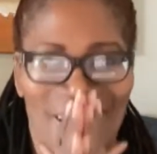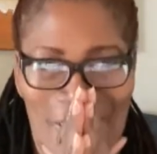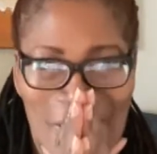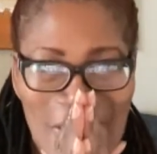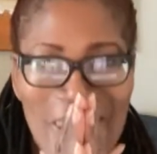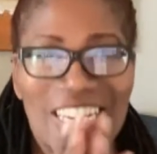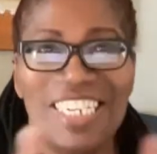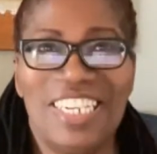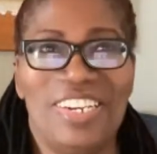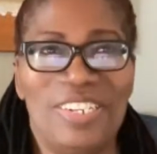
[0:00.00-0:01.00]

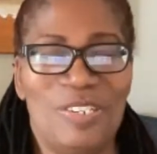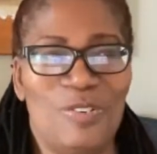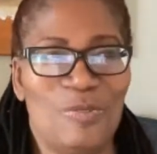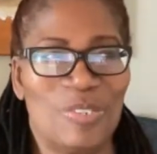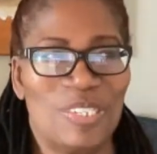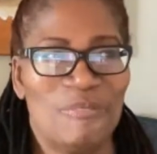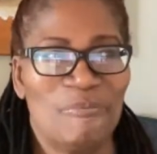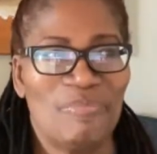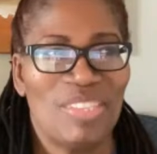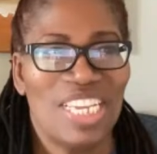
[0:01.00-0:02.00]
to tell you the truth,
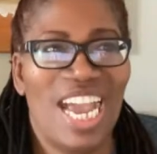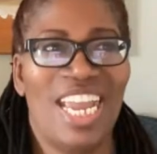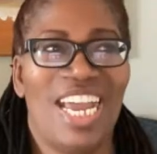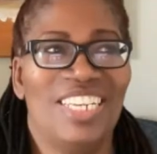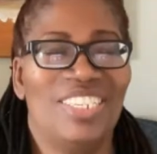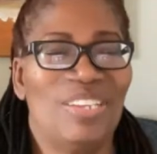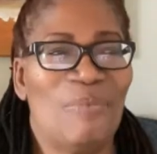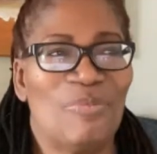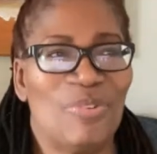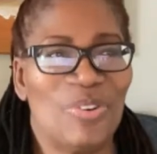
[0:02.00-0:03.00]
I had
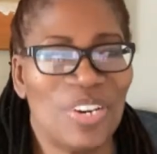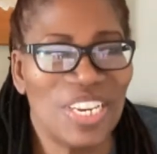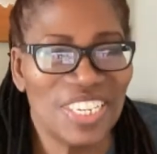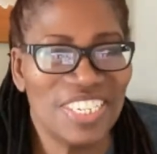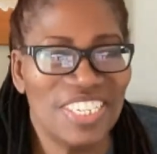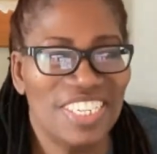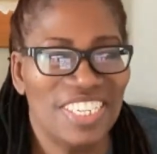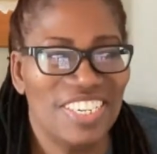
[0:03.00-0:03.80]
some real